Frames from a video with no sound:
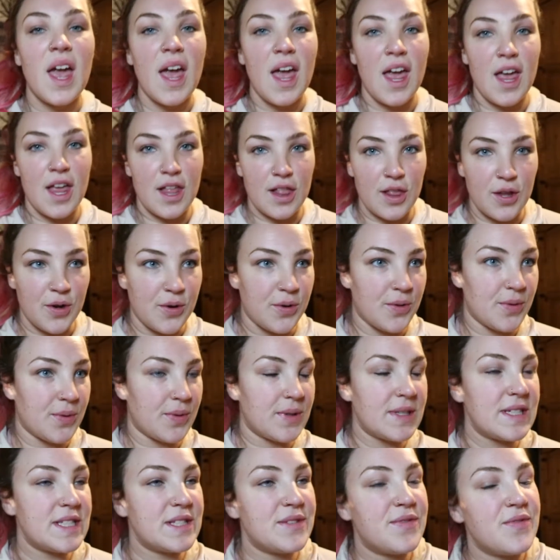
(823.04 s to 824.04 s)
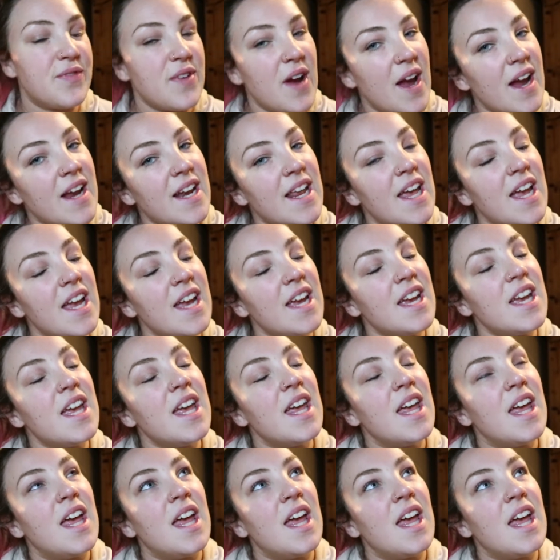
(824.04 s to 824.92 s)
Hello, it's Friday